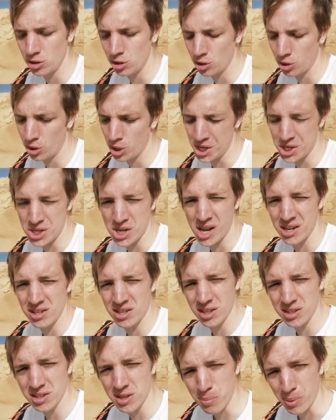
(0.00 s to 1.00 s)
you learn to
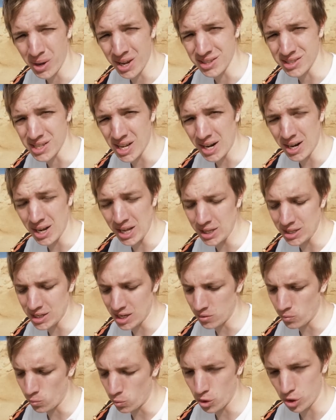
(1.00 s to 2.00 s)
anticipate that and
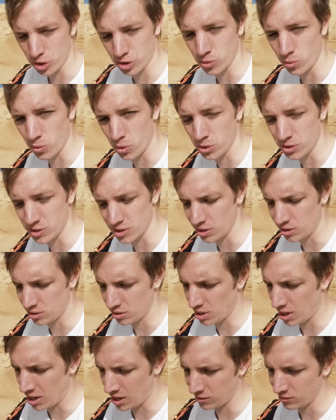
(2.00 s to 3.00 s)
then work towards it
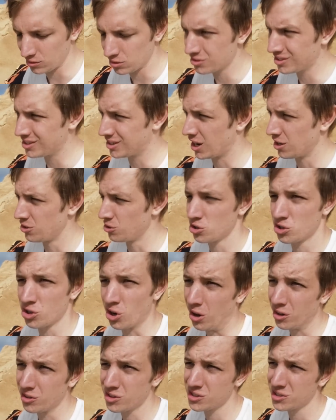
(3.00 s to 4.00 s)
and get your
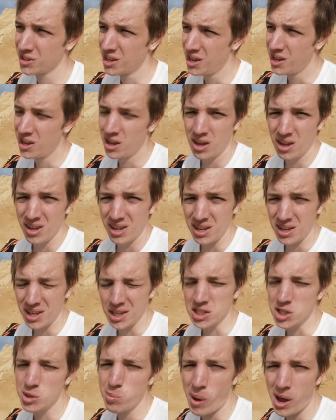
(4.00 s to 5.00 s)
shots
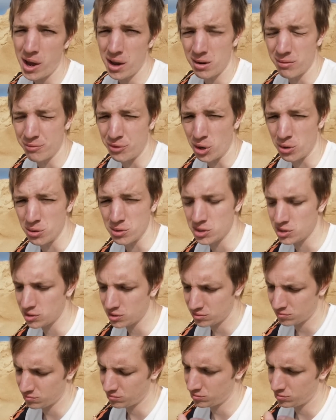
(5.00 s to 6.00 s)
in spite of
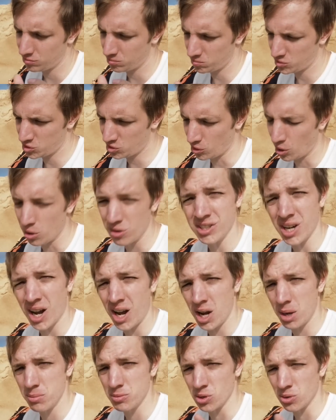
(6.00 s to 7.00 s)
those slow
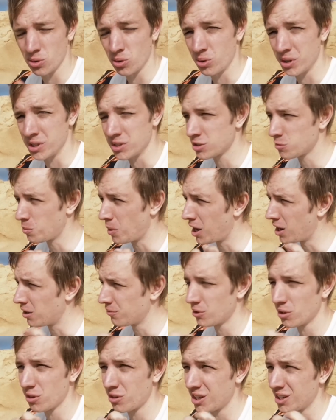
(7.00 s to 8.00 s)
times or in spite
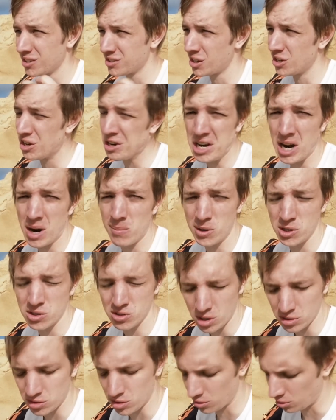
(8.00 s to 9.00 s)
of the things that your camera is
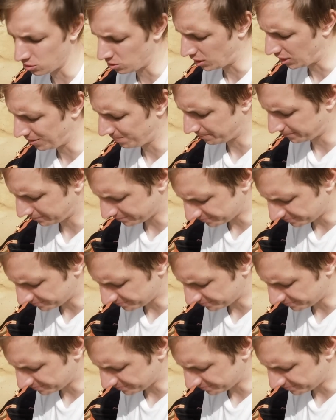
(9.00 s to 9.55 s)
not so good at.